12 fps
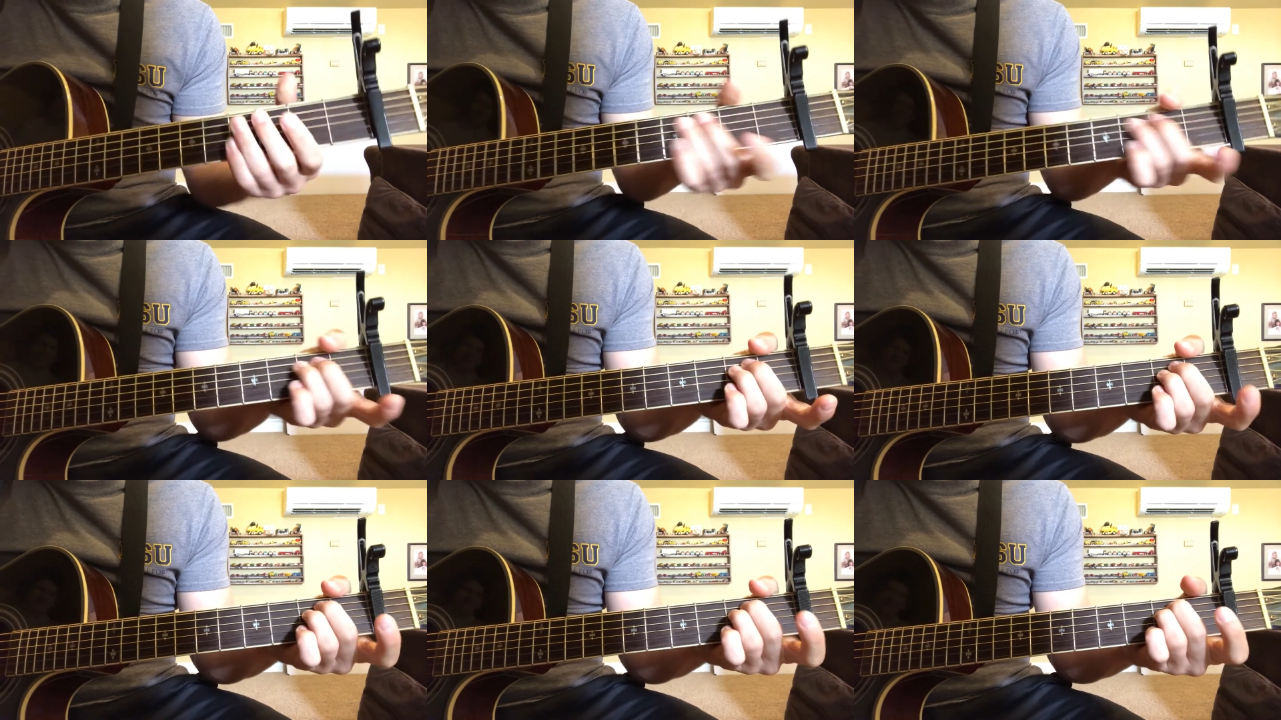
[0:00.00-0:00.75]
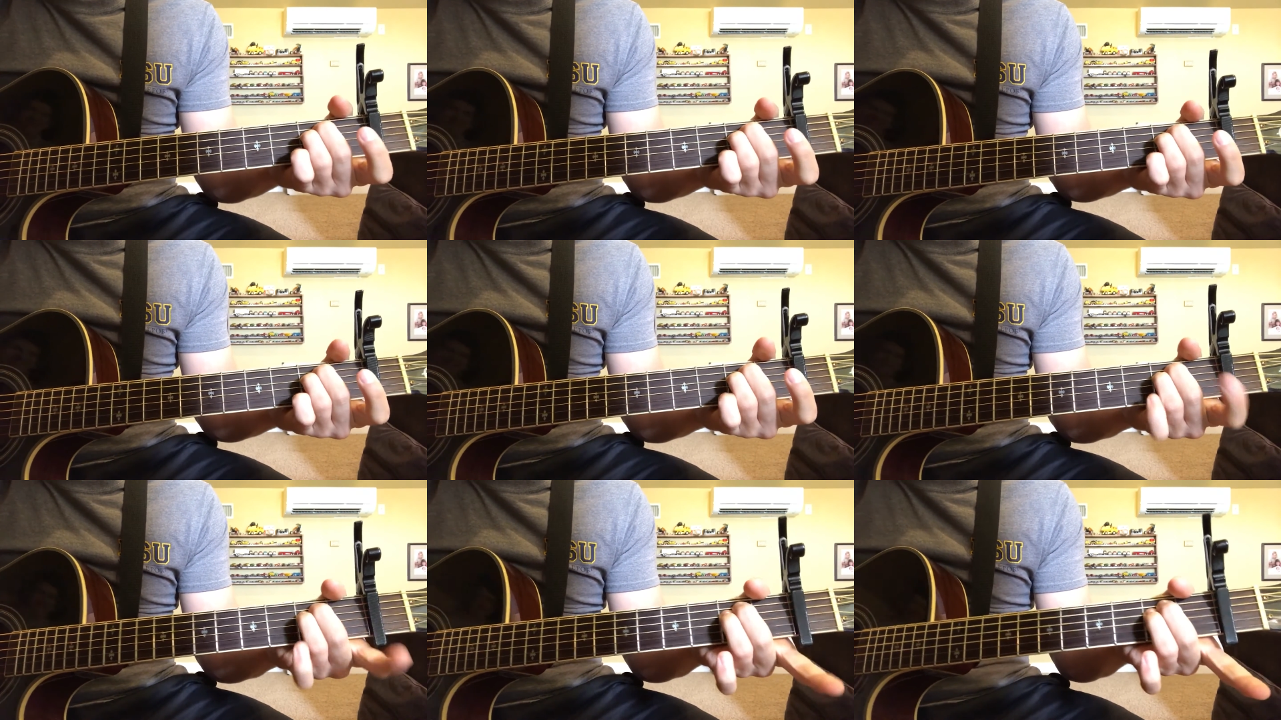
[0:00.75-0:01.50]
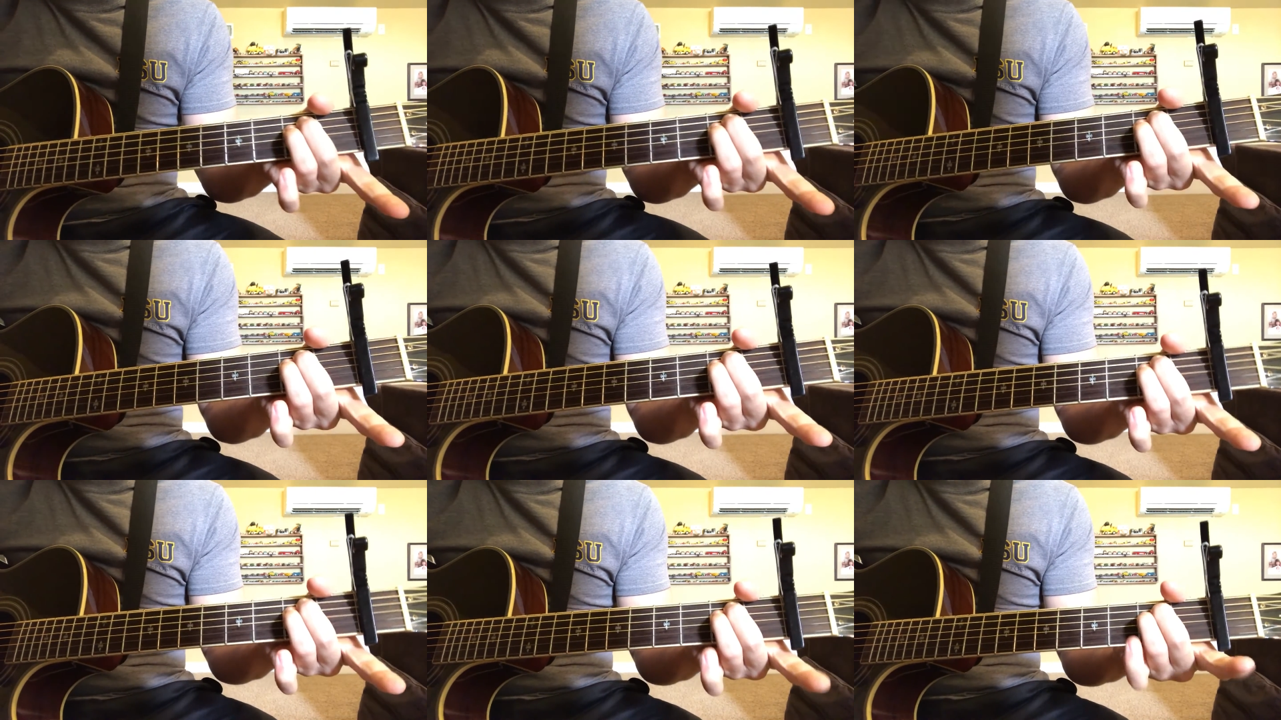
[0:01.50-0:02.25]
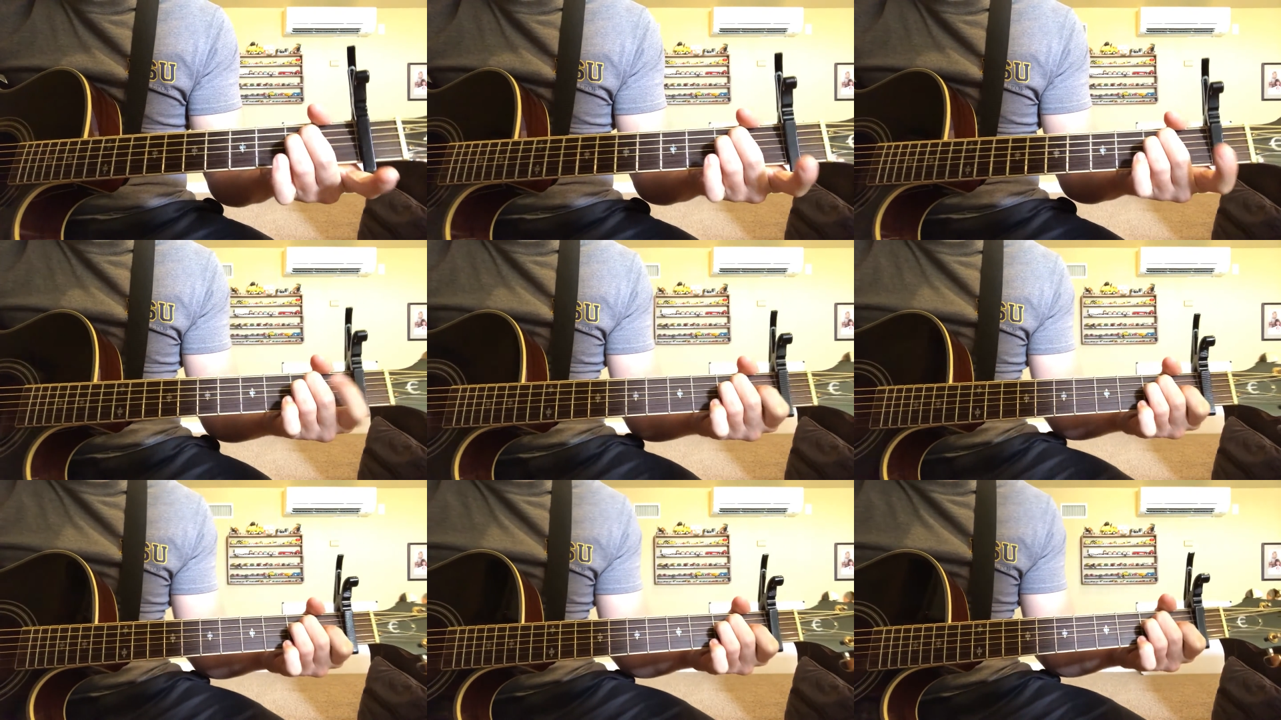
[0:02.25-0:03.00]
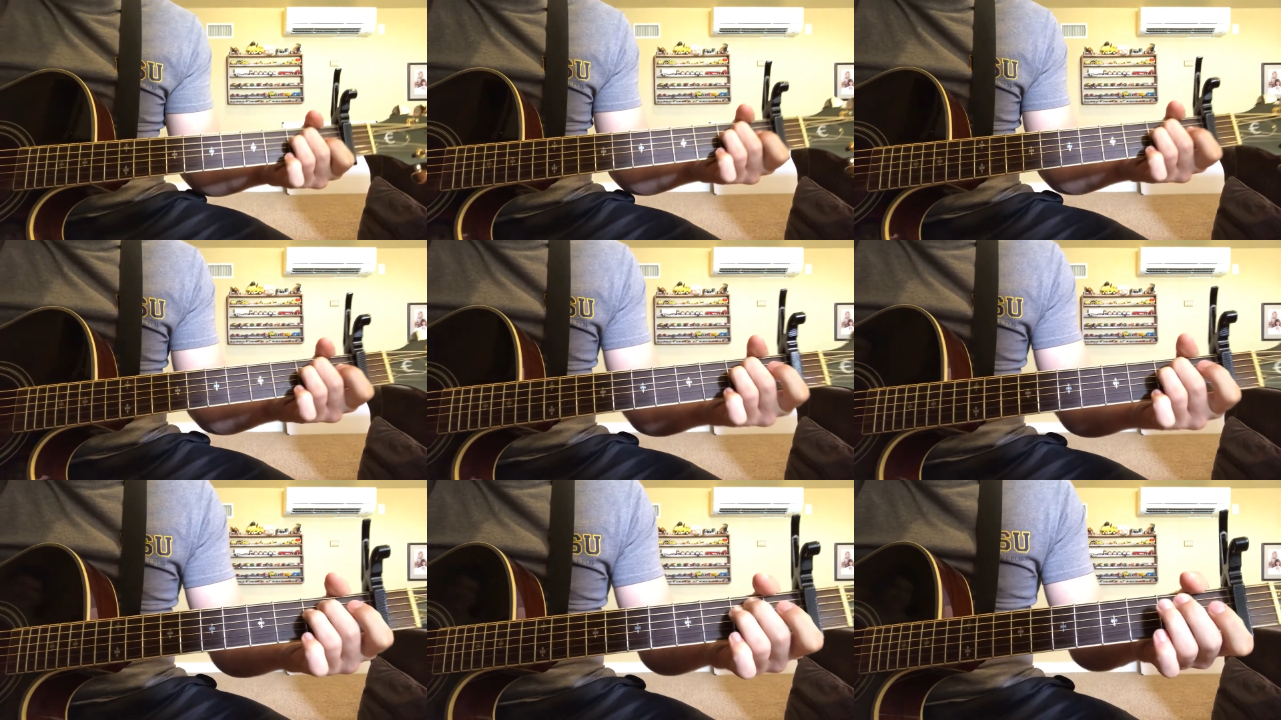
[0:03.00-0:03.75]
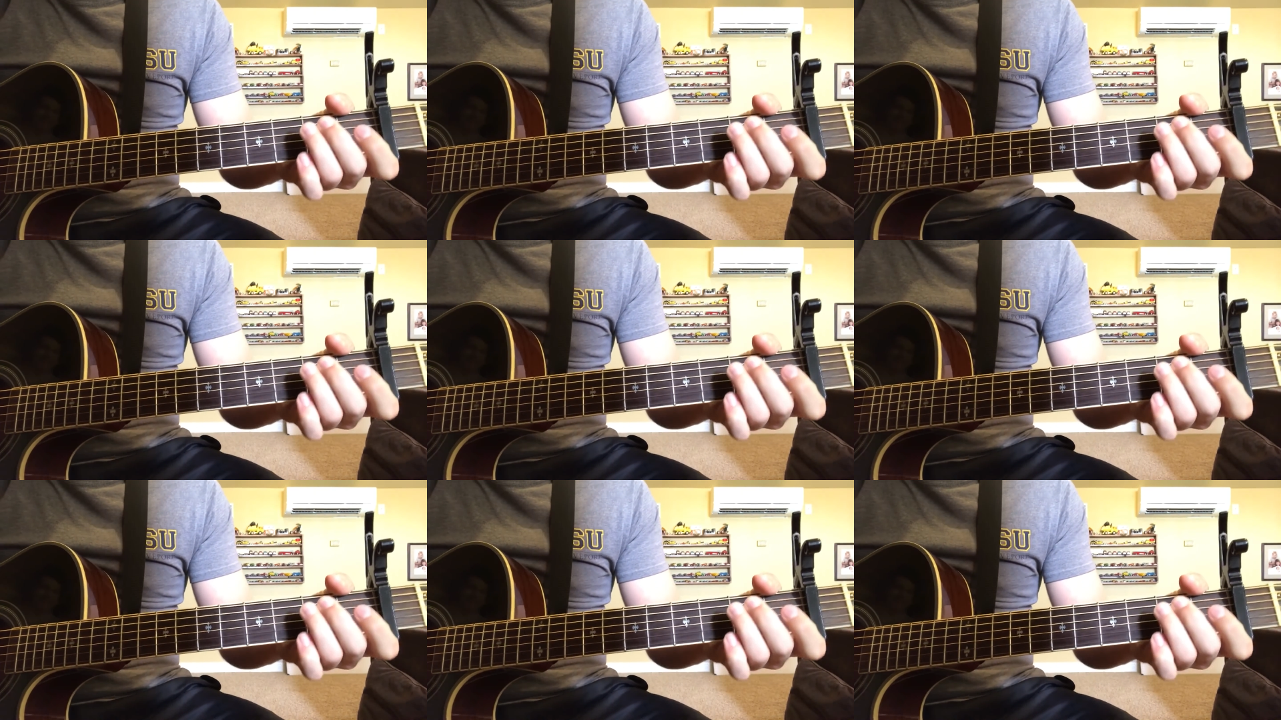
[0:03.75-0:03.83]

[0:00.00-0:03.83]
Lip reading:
Nobody's mouth can be seen.